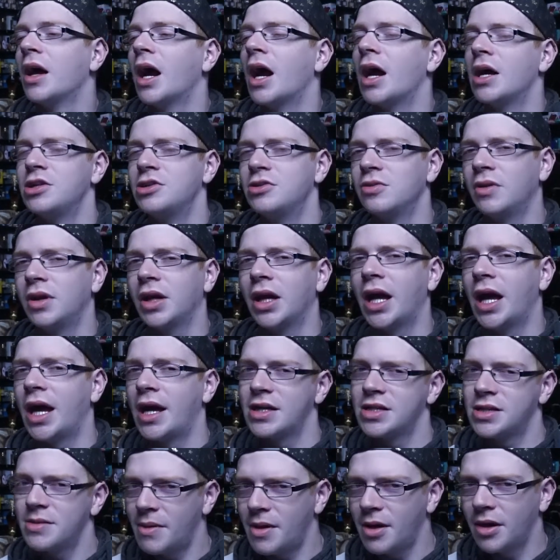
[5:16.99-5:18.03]
I do get
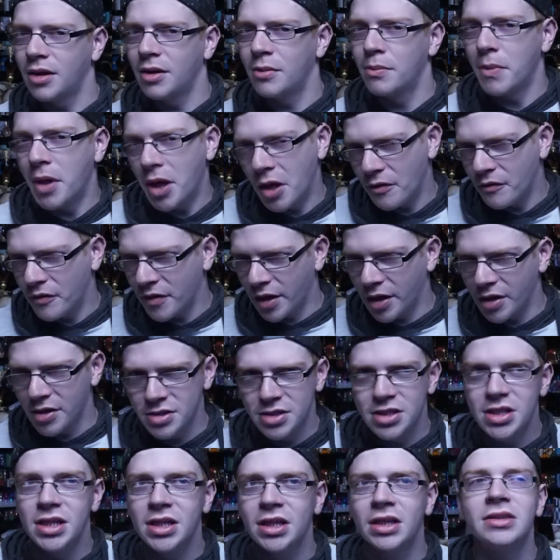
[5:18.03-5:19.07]
asked about male
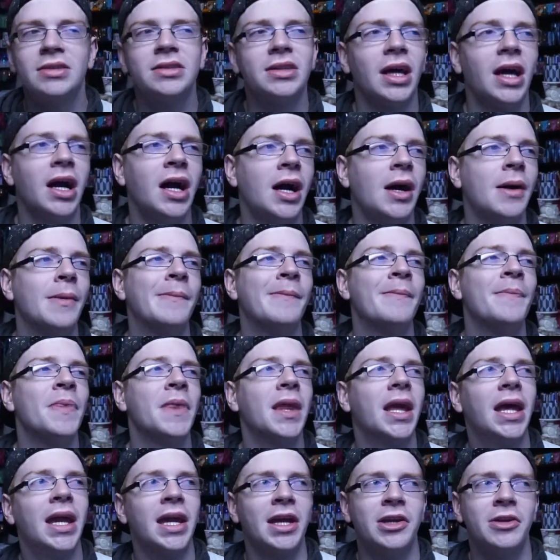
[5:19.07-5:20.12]
fragrances, um,
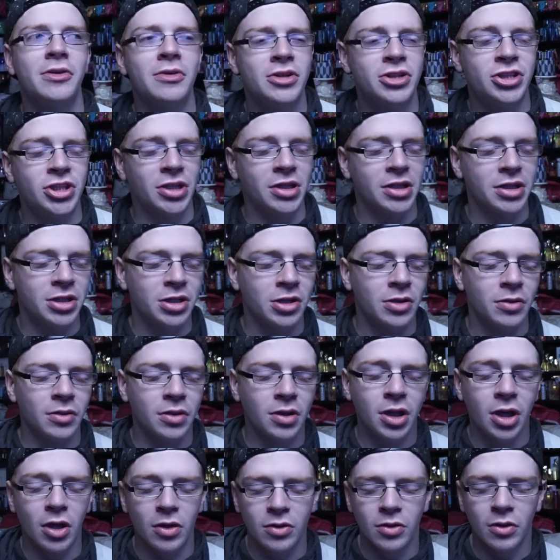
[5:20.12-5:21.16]
and I do generally to
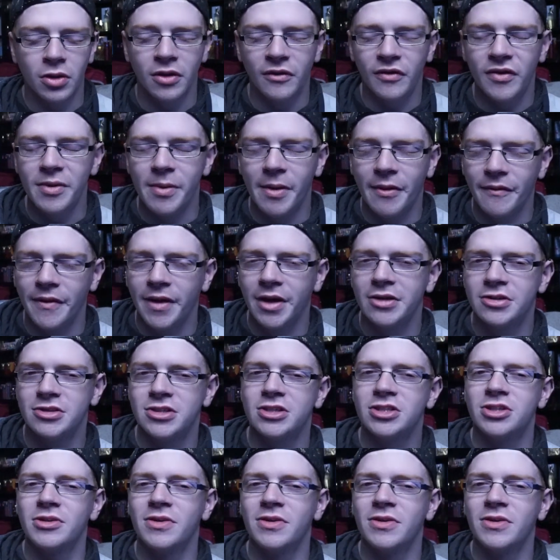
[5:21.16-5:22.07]
go toward the female fragrances.